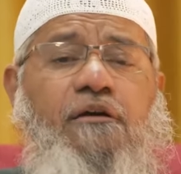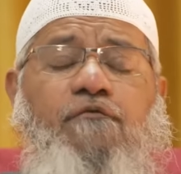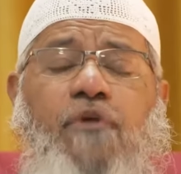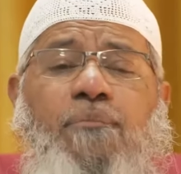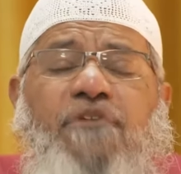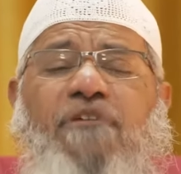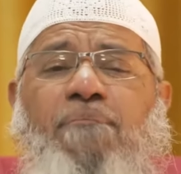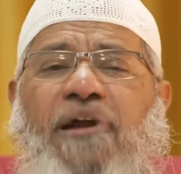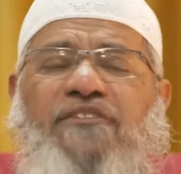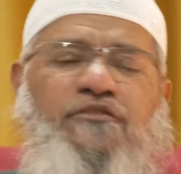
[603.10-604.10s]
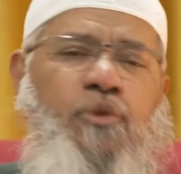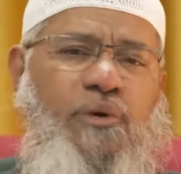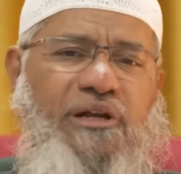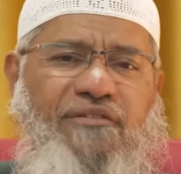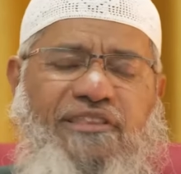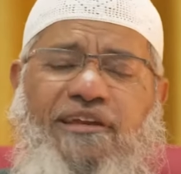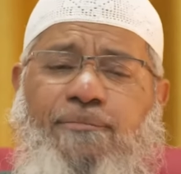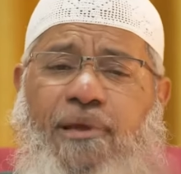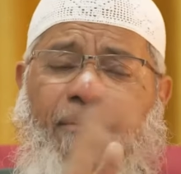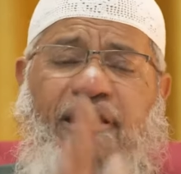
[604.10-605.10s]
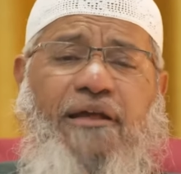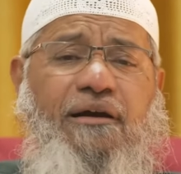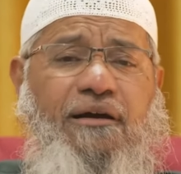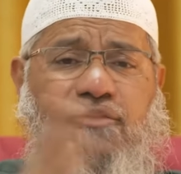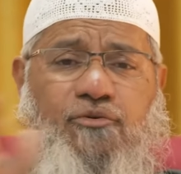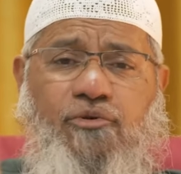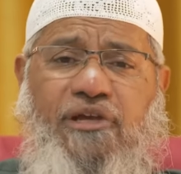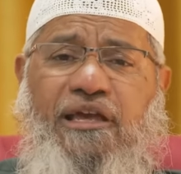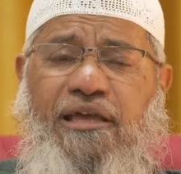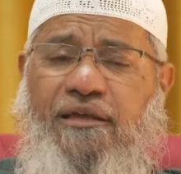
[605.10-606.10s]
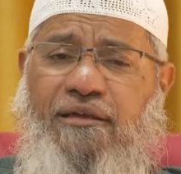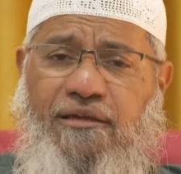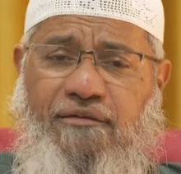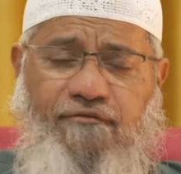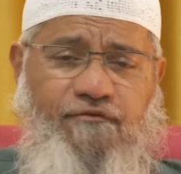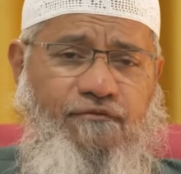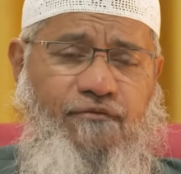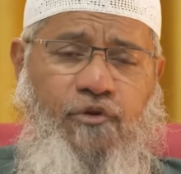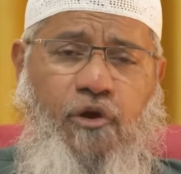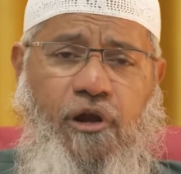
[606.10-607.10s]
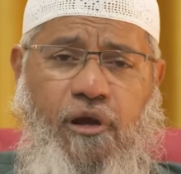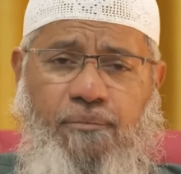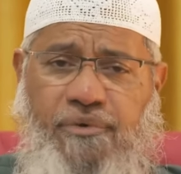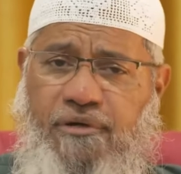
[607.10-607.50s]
from different parts of the world, whether it be America, UK, Europe,